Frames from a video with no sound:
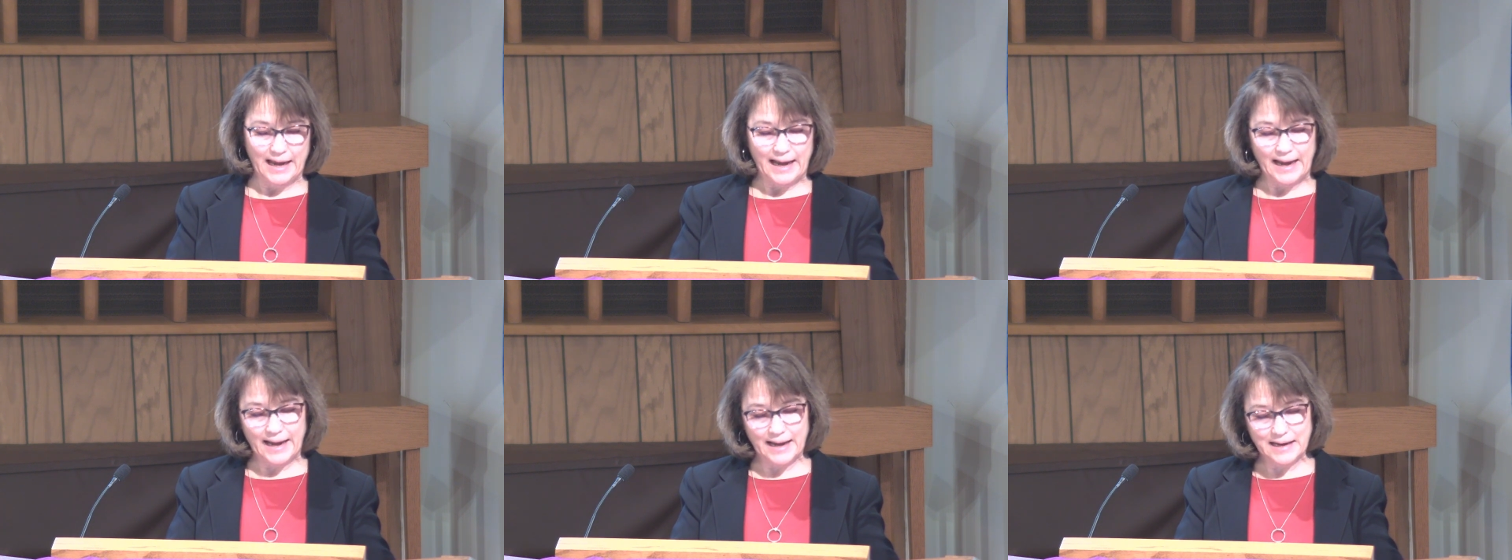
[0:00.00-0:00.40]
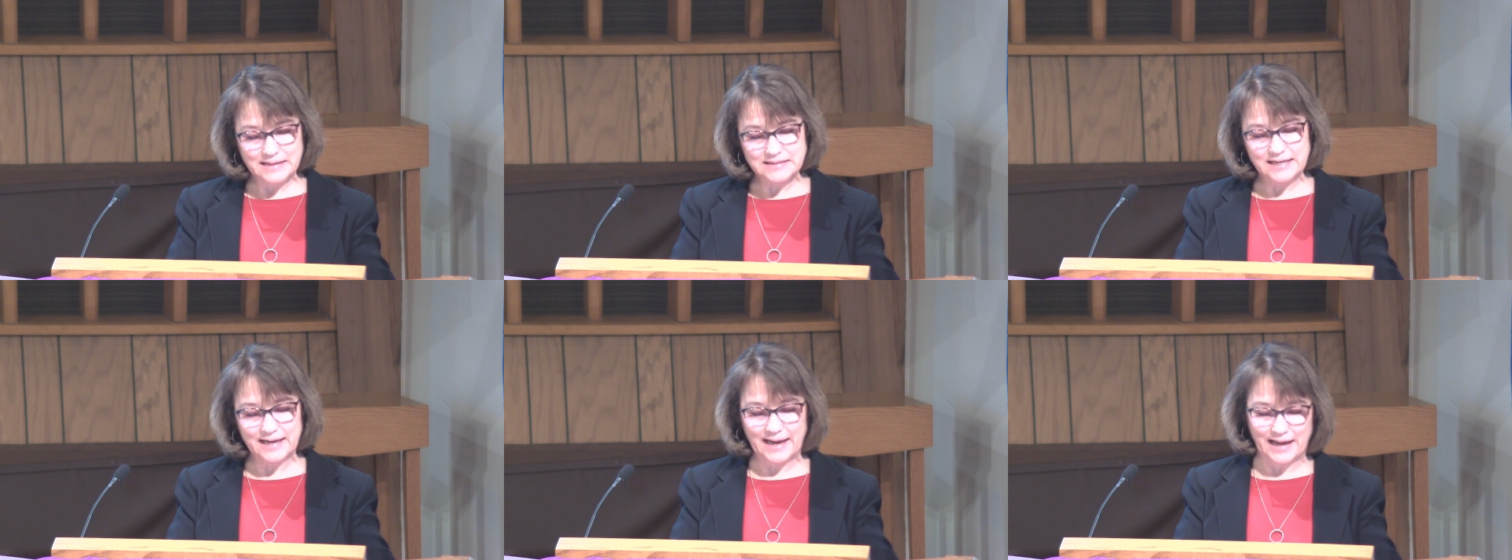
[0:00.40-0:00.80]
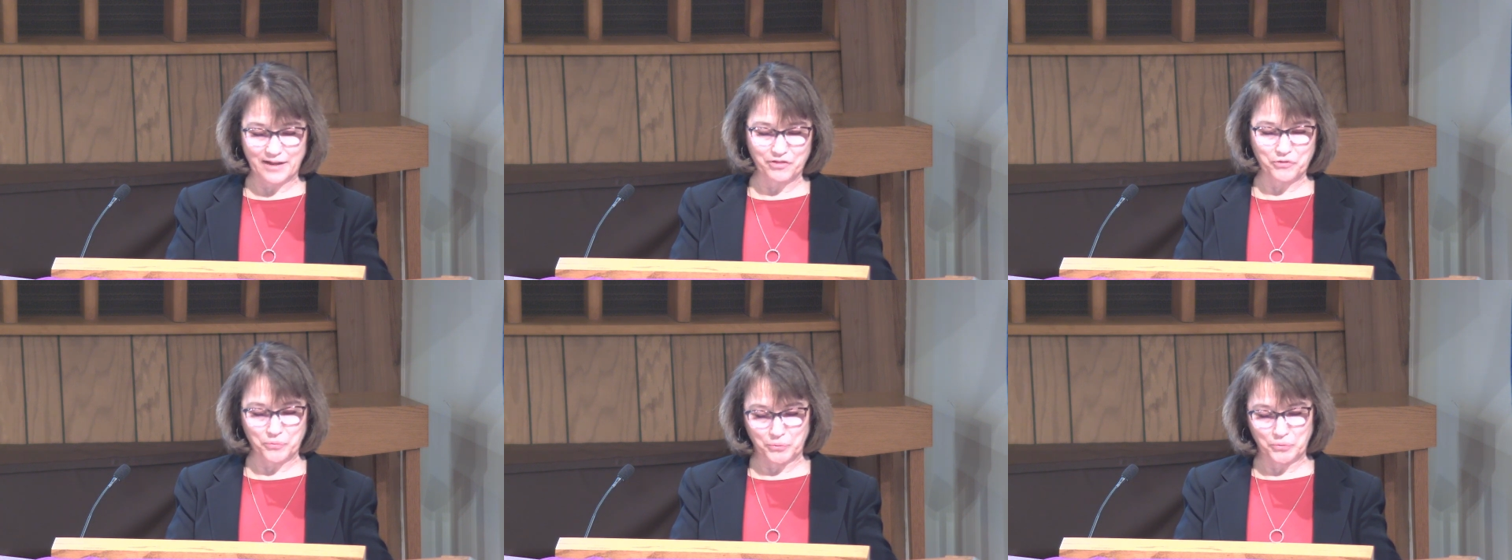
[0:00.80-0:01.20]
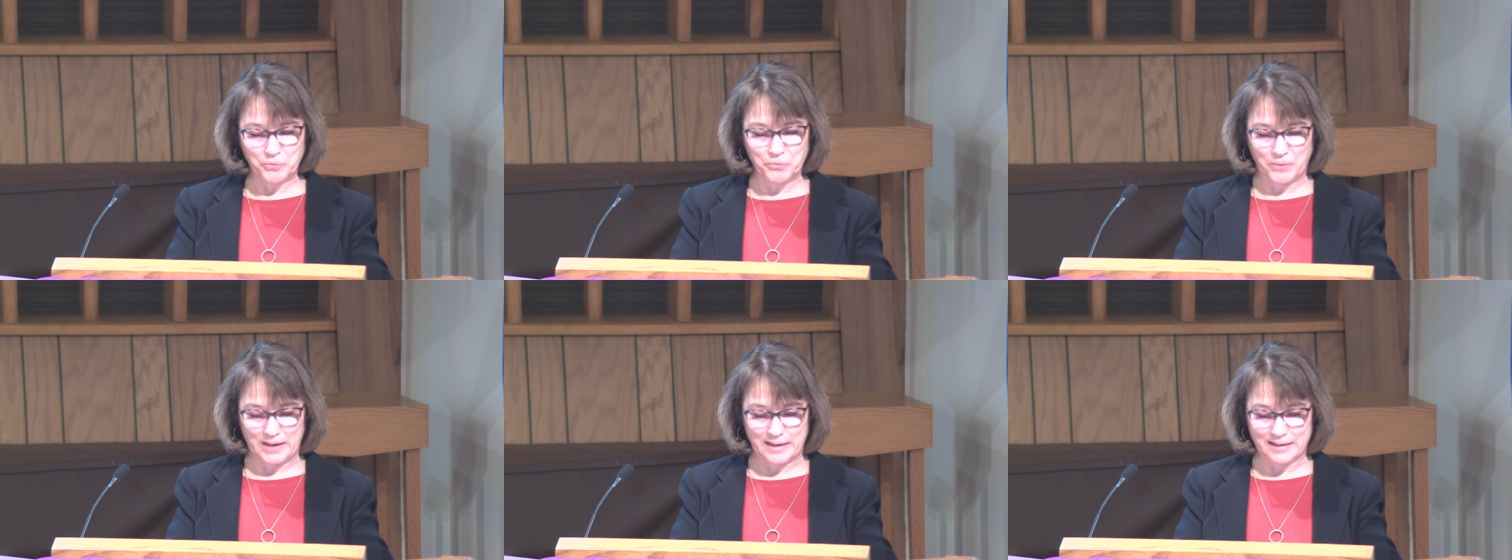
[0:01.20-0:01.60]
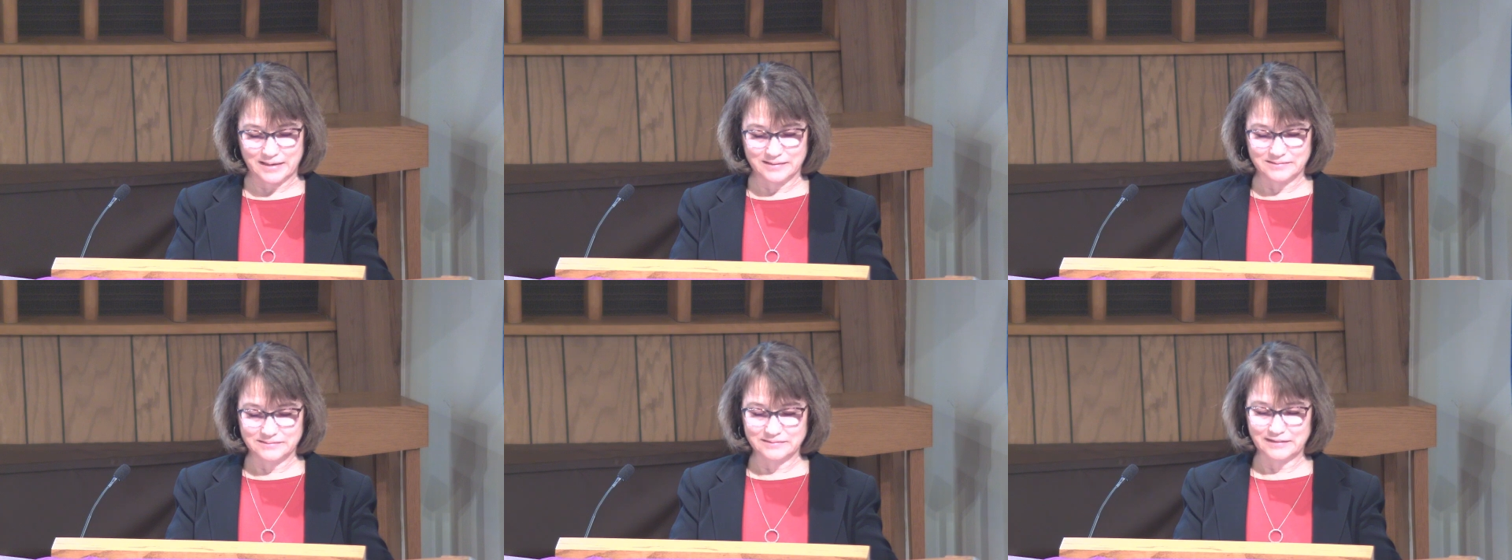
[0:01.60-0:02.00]
As I had through the week,
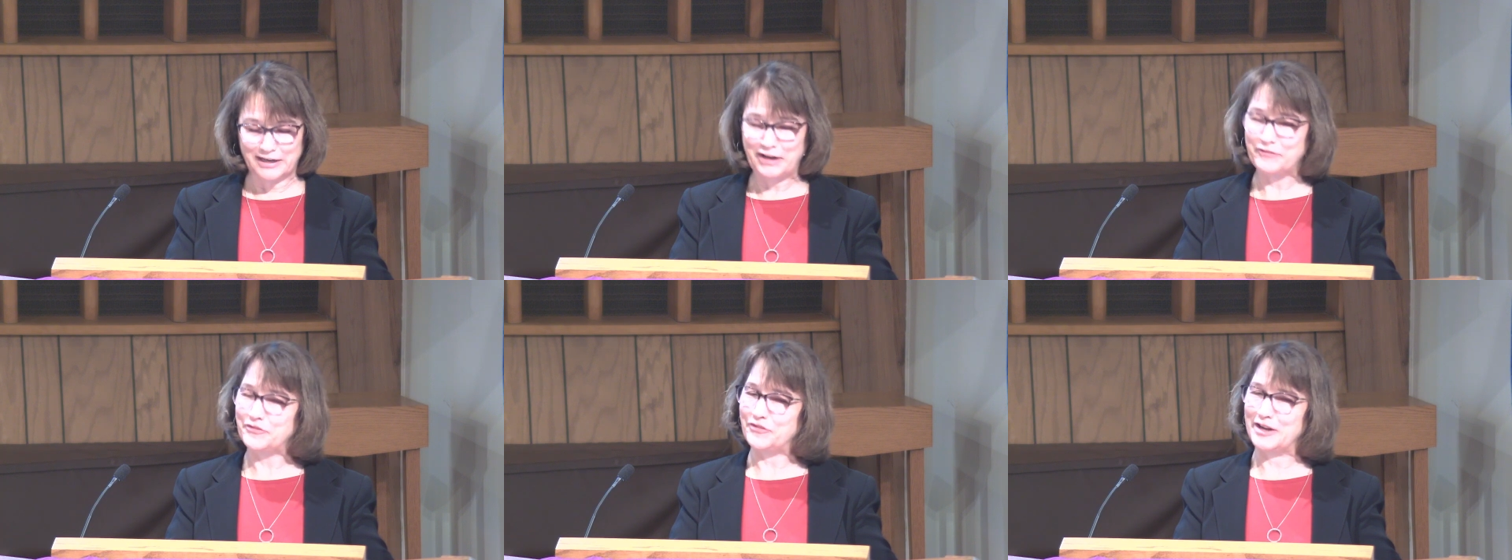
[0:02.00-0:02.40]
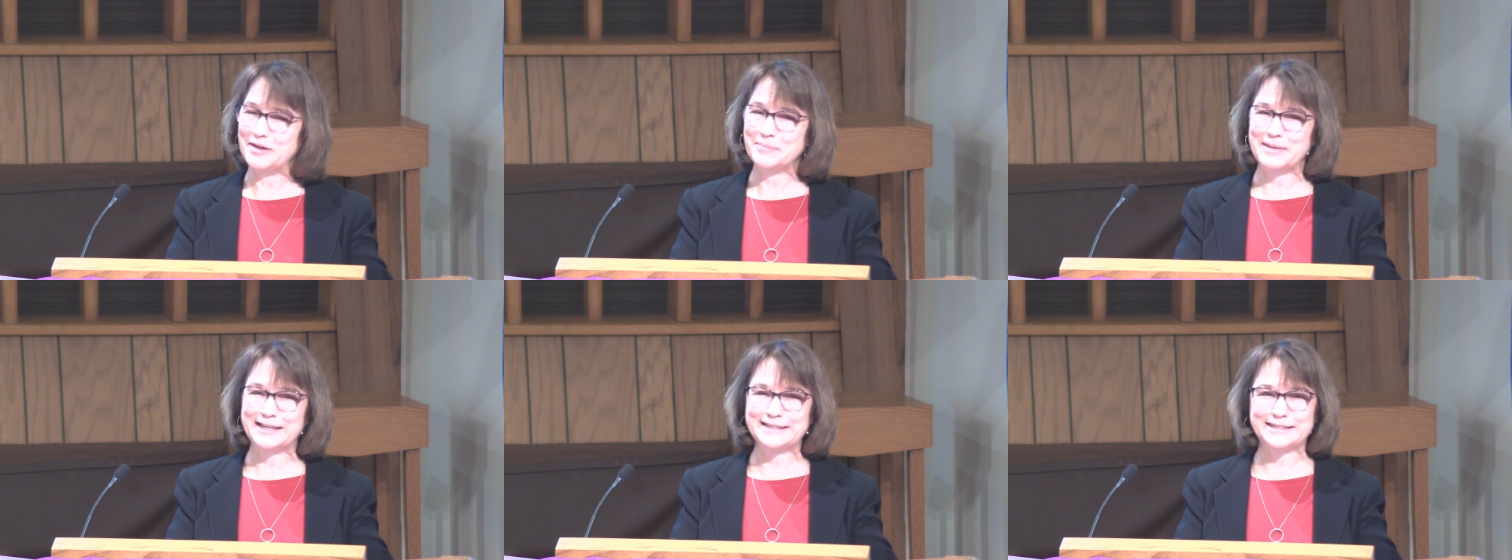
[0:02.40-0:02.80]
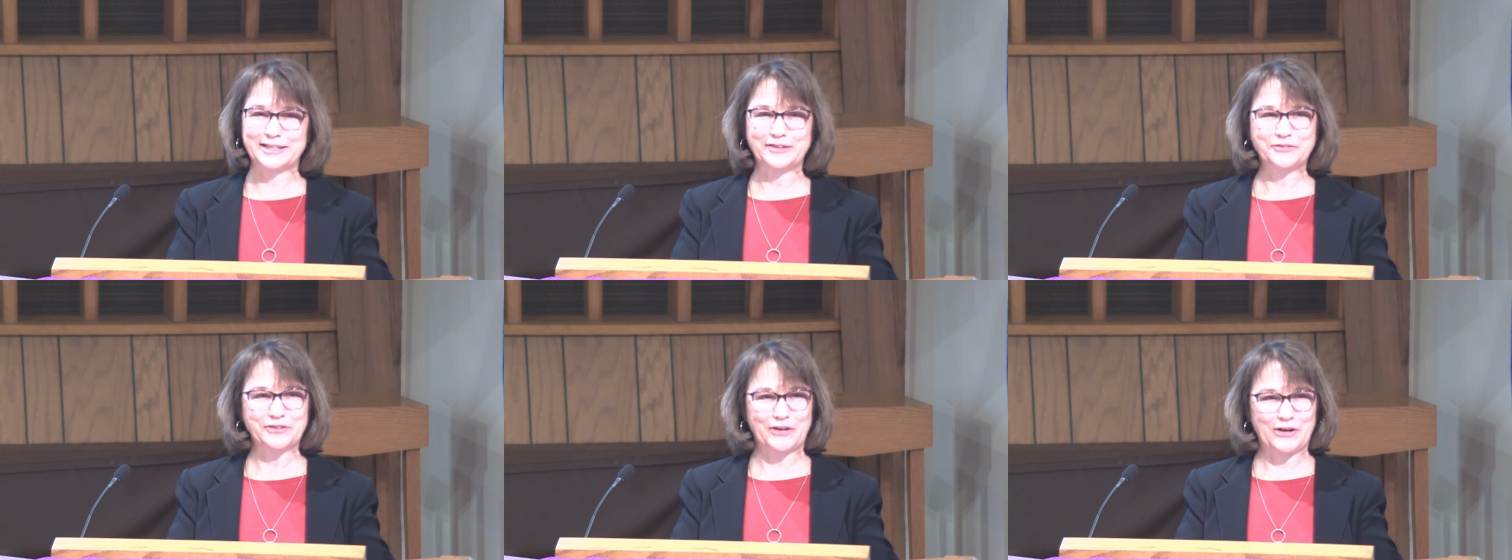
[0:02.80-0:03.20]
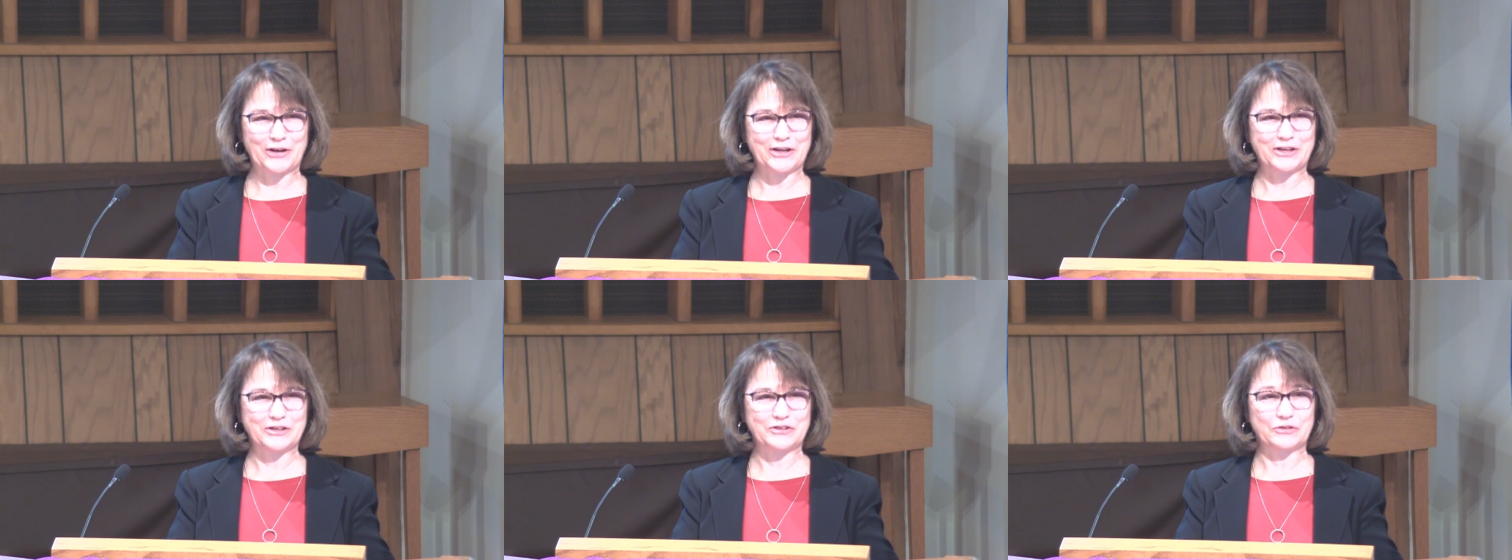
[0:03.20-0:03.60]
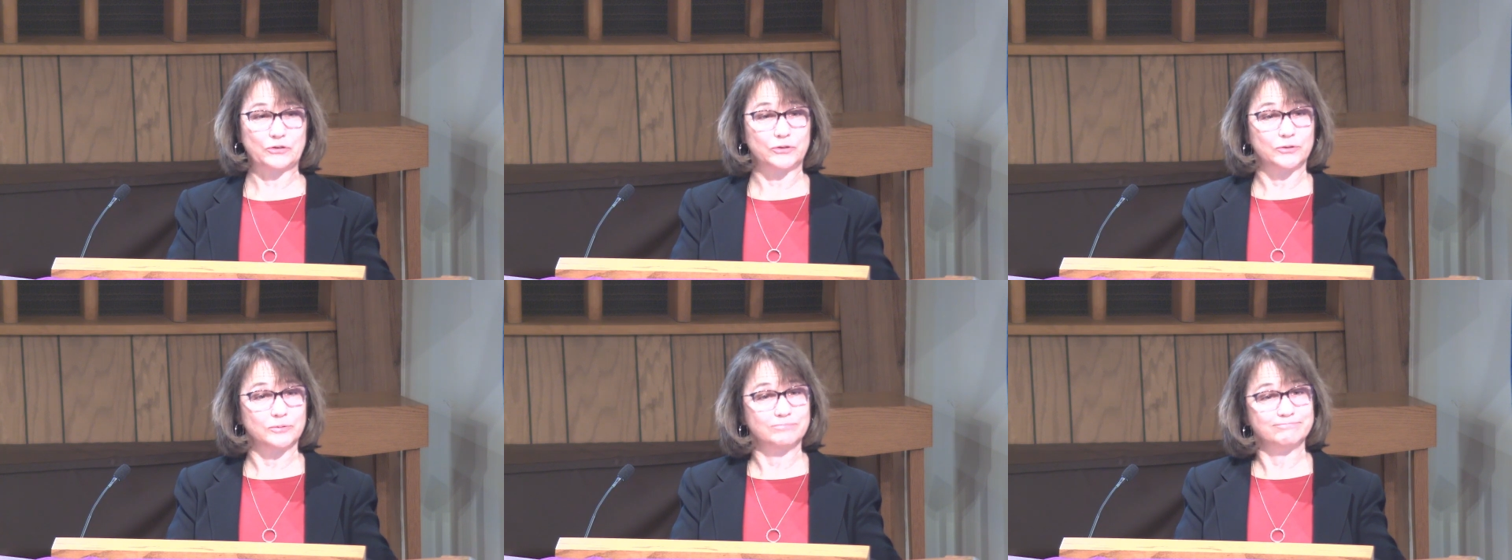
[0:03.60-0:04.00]
I found myself talking
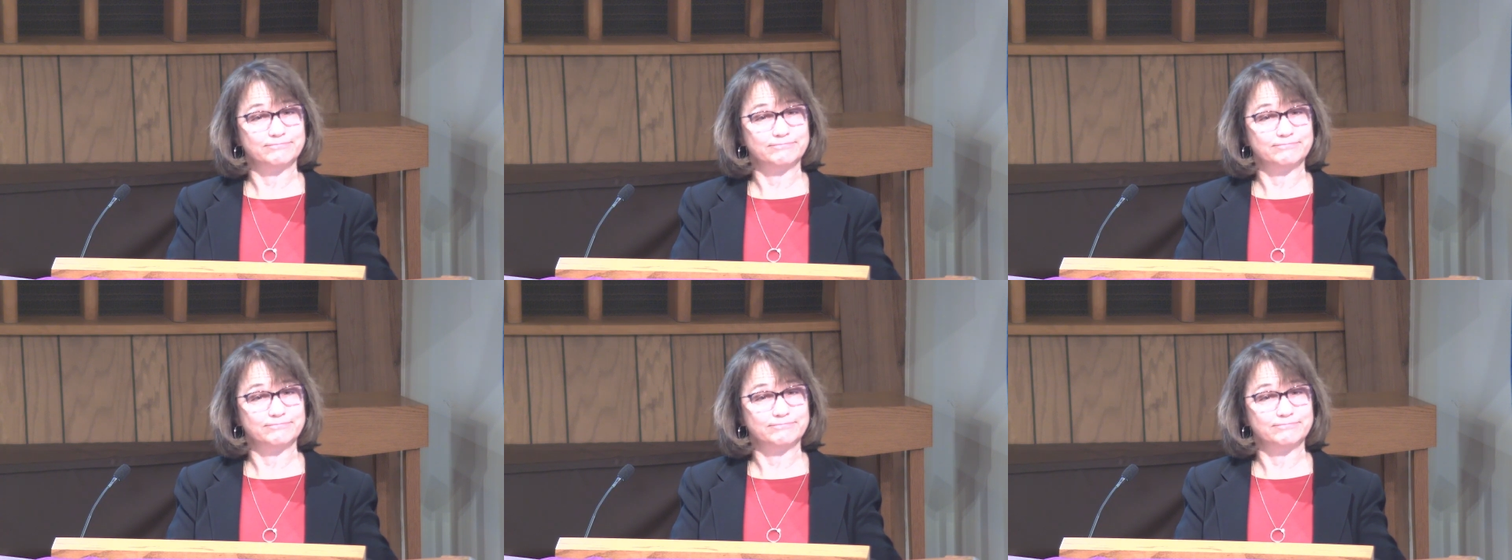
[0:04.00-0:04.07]
to